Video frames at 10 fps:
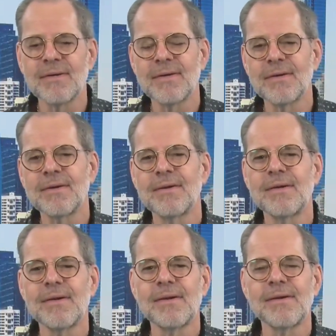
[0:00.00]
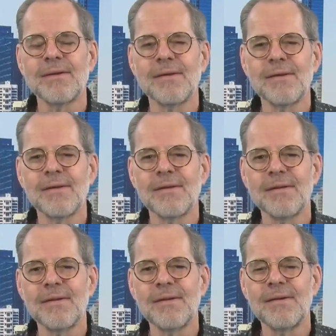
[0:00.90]

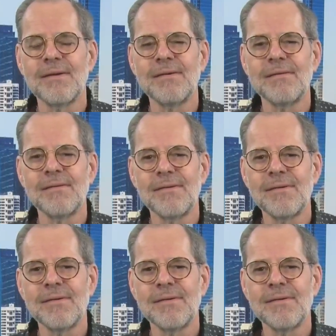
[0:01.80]
(no one is talking)